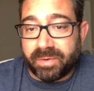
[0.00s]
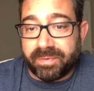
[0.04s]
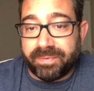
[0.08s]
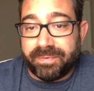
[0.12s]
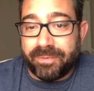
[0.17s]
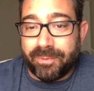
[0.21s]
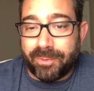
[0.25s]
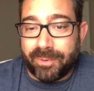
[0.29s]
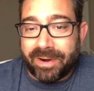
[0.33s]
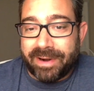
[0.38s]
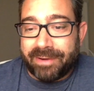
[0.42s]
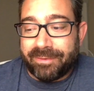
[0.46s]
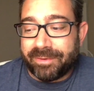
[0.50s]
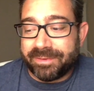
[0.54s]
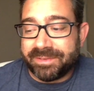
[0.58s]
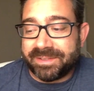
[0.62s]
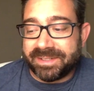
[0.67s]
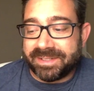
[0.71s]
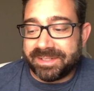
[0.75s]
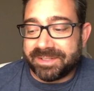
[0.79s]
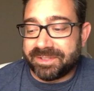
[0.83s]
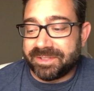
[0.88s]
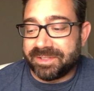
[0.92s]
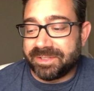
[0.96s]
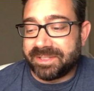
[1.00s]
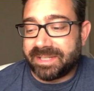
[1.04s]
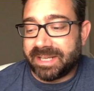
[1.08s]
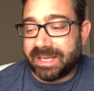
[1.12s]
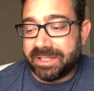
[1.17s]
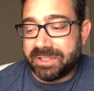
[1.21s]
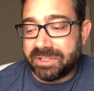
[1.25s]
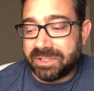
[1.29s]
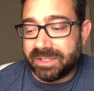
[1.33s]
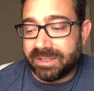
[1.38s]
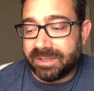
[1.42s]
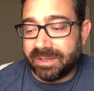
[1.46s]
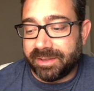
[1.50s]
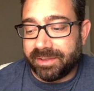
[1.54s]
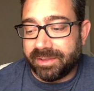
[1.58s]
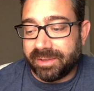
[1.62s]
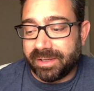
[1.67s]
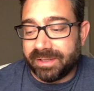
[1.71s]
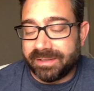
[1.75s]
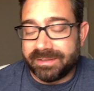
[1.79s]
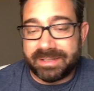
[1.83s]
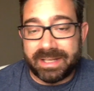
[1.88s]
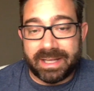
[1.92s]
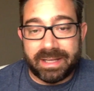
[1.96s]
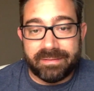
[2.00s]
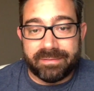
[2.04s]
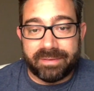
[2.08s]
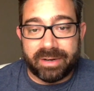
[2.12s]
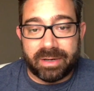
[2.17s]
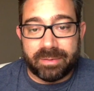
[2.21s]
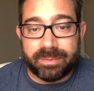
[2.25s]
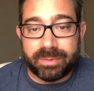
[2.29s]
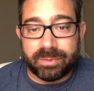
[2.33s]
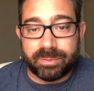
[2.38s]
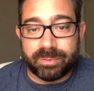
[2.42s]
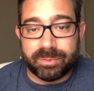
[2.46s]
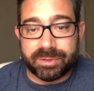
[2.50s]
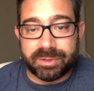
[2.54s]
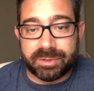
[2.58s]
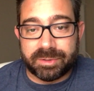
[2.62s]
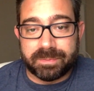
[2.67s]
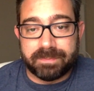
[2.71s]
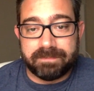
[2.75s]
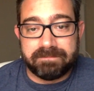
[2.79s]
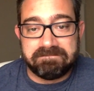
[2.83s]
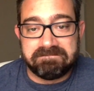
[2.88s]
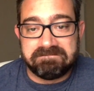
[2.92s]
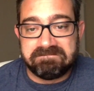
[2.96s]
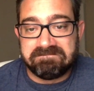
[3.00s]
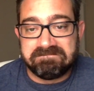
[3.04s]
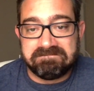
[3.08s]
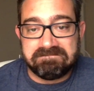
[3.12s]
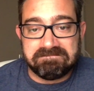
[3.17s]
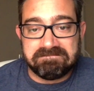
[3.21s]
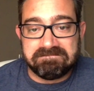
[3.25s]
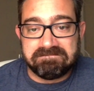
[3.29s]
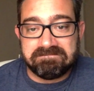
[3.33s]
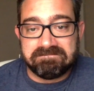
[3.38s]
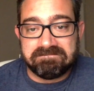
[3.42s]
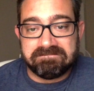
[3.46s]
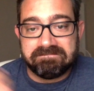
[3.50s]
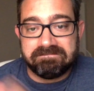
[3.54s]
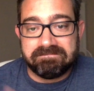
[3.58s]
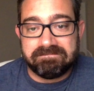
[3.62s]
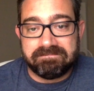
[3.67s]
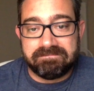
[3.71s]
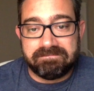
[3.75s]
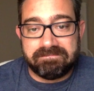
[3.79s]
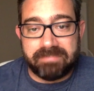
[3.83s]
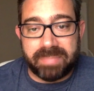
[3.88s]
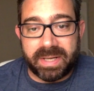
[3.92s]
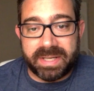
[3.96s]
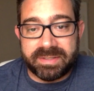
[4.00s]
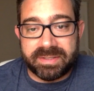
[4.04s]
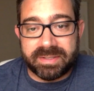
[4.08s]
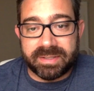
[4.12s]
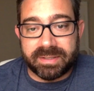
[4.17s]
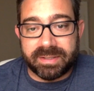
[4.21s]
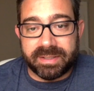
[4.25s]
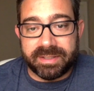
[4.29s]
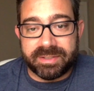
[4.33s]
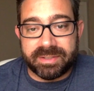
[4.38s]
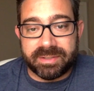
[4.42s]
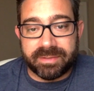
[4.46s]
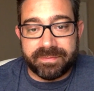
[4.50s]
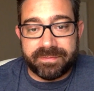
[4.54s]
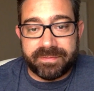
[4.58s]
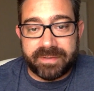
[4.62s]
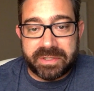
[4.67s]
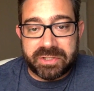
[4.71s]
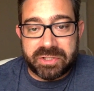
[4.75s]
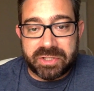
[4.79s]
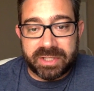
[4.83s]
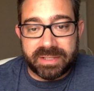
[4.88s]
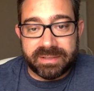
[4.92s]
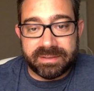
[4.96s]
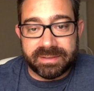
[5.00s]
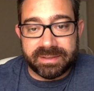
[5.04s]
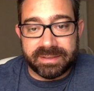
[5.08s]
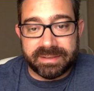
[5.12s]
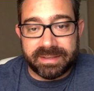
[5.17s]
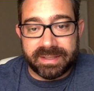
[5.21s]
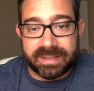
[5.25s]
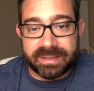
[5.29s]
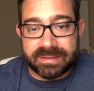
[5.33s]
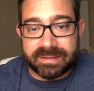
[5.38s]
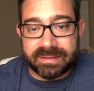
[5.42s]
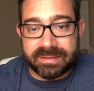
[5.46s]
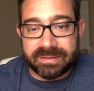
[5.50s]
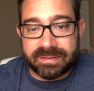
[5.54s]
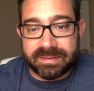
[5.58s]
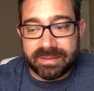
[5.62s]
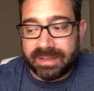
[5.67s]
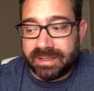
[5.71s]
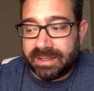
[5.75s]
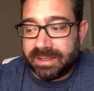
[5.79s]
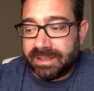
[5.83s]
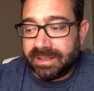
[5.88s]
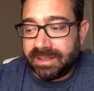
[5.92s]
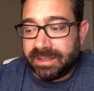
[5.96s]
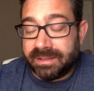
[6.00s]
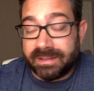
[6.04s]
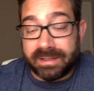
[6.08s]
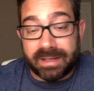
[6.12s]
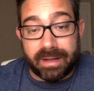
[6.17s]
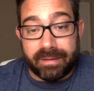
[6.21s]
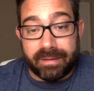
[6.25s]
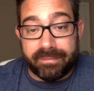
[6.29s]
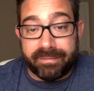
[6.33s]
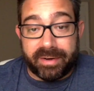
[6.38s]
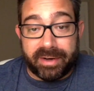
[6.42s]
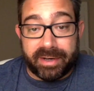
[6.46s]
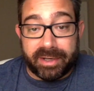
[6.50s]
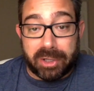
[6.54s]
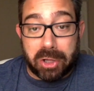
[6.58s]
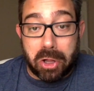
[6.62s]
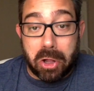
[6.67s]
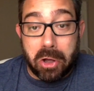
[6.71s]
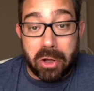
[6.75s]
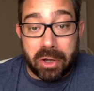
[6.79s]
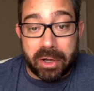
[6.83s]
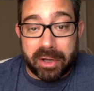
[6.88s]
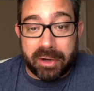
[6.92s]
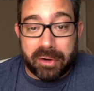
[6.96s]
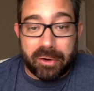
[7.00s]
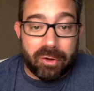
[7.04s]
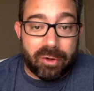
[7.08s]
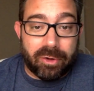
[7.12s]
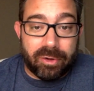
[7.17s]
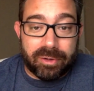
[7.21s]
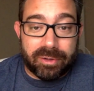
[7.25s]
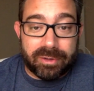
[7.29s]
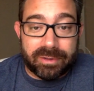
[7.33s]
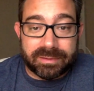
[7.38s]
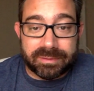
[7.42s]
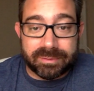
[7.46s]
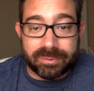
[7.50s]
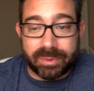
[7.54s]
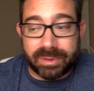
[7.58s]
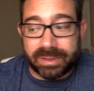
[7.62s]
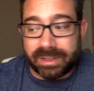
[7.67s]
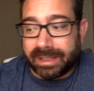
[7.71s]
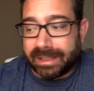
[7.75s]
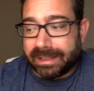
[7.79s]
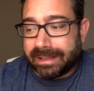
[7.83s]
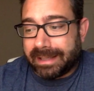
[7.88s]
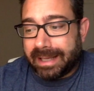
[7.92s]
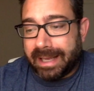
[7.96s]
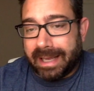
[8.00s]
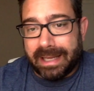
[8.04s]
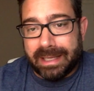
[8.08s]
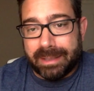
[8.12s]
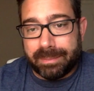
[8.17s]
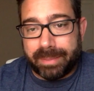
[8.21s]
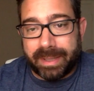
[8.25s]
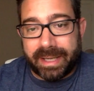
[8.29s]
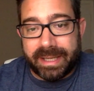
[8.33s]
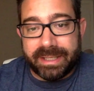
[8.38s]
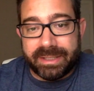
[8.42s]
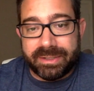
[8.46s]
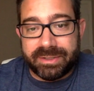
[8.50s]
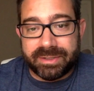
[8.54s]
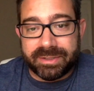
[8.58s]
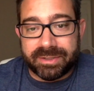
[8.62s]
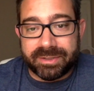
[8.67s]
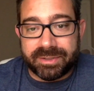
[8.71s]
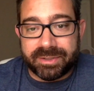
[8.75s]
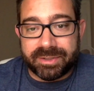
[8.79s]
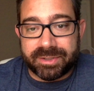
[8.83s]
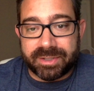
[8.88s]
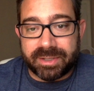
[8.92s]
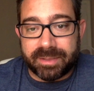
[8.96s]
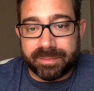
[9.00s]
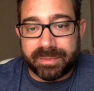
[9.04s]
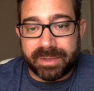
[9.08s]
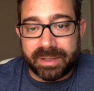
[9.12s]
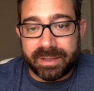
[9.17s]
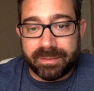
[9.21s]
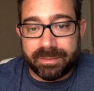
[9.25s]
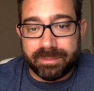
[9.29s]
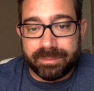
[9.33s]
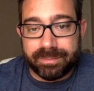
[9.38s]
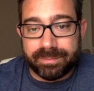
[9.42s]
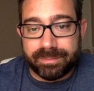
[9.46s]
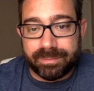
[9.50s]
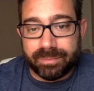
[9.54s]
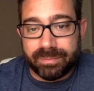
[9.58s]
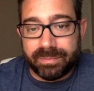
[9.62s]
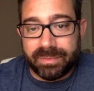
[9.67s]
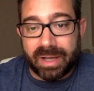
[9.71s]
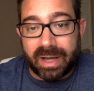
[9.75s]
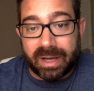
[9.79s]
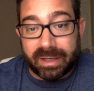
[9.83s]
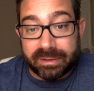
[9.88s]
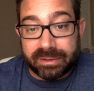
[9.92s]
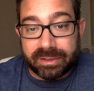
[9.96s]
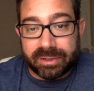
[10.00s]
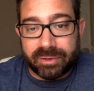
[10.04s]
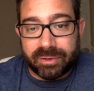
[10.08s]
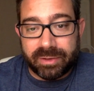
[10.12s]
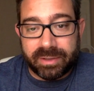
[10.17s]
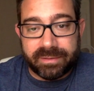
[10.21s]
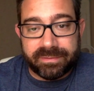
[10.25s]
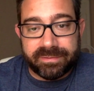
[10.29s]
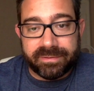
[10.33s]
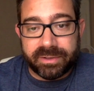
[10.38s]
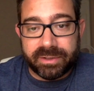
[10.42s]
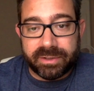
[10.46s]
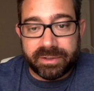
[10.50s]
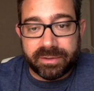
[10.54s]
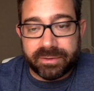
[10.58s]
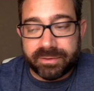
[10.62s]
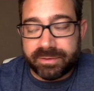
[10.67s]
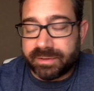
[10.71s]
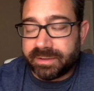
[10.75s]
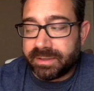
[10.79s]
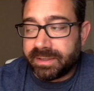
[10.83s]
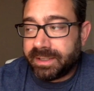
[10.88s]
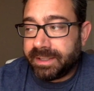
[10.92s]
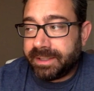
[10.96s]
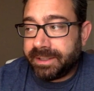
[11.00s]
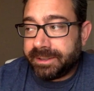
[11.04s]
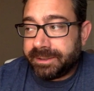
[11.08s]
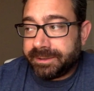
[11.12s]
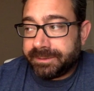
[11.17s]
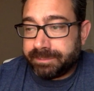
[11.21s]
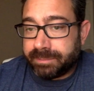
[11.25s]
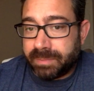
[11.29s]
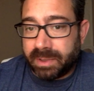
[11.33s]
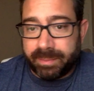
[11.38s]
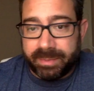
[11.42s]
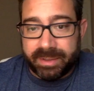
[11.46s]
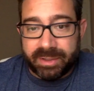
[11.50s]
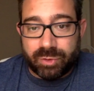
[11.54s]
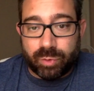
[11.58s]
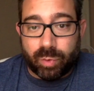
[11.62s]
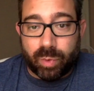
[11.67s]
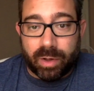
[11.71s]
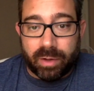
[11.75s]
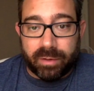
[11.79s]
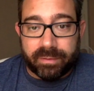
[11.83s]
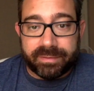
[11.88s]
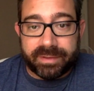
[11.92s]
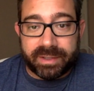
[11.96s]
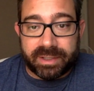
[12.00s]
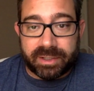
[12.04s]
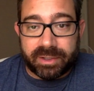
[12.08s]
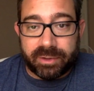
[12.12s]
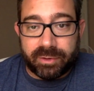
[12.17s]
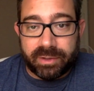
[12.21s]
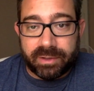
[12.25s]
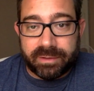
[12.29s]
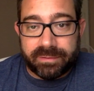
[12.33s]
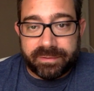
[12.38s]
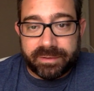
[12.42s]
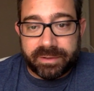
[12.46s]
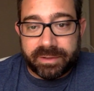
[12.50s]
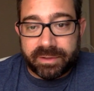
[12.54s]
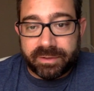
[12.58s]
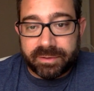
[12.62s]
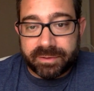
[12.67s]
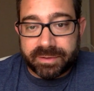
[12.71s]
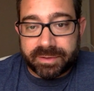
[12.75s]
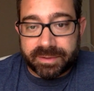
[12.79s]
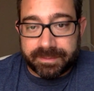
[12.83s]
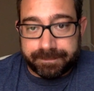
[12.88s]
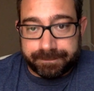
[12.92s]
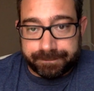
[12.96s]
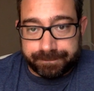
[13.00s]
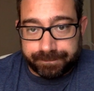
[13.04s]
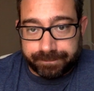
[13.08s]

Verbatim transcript: before I wrote the dissertation, I thought Dei Verbum was basically sufficient, and that's not very long at all. What, like eight pages or something, not including footnotes? Maybe 12 including footnotes.